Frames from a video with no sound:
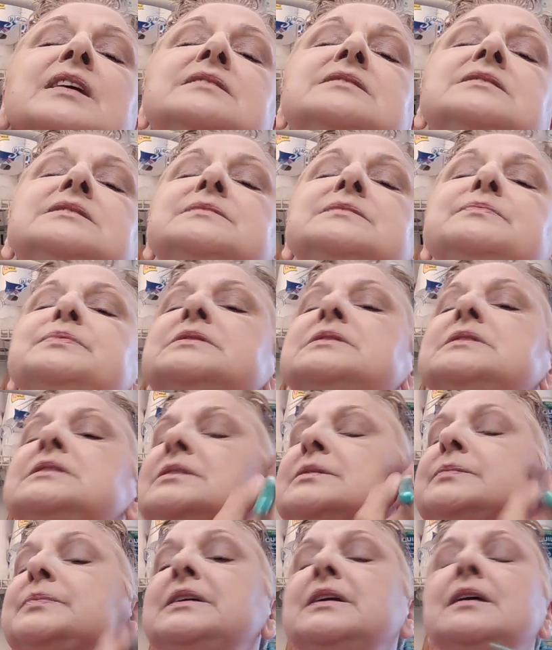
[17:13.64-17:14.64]
And I just
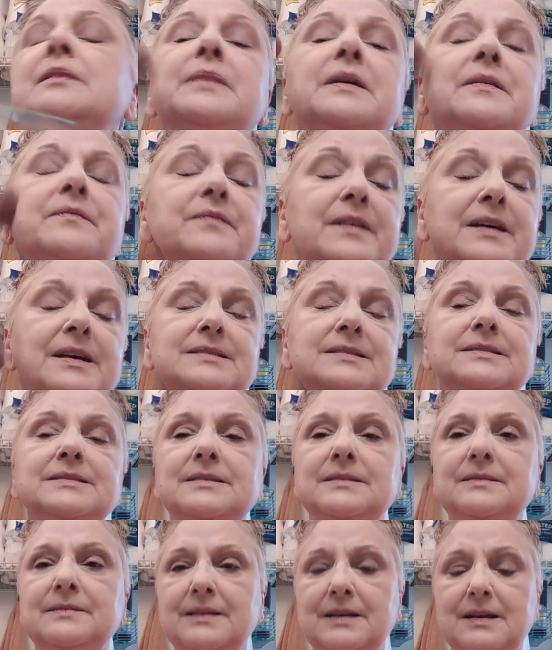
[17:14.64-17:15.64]
put a little bit on my
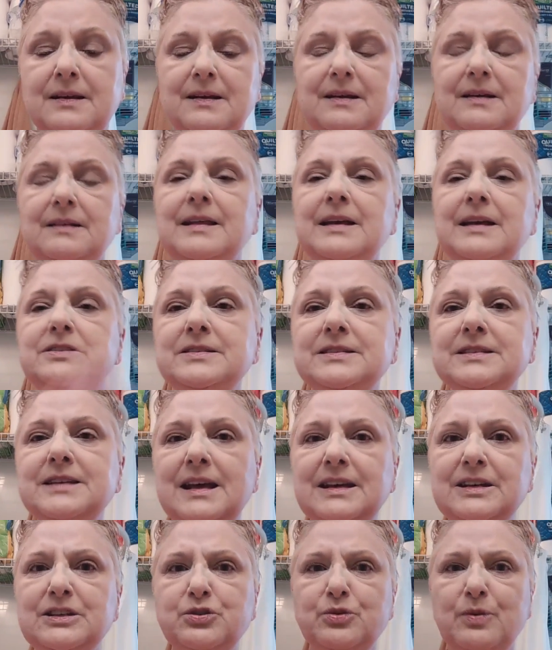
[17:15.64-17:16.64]
face, and that
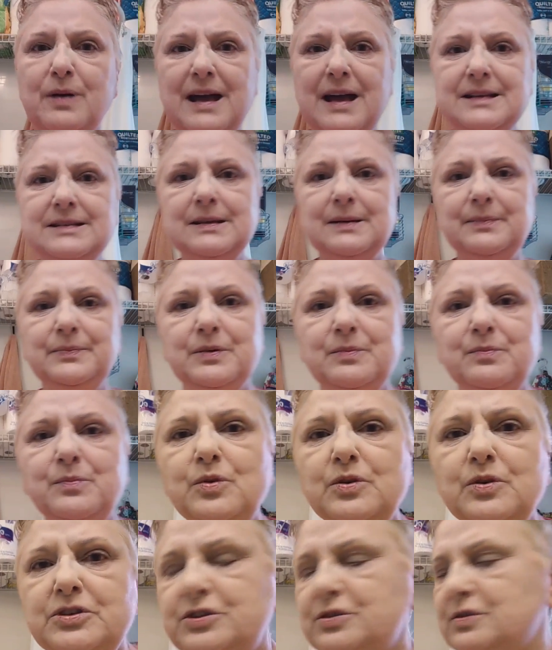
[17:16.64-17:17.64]
just kind of dries up
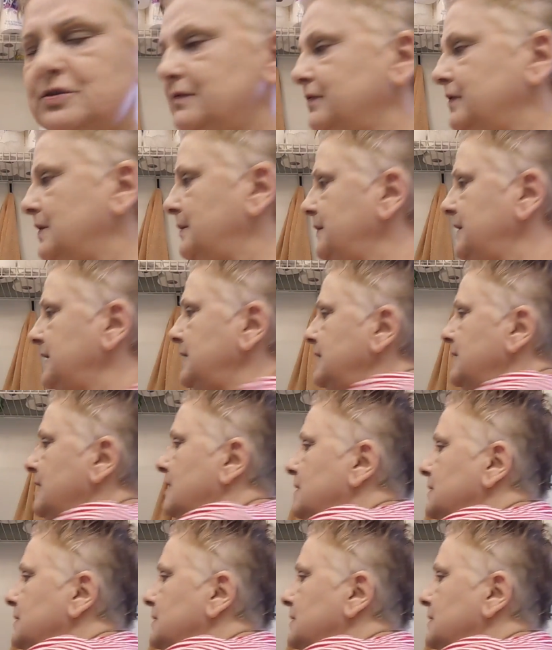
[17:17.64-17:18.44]
the moisture from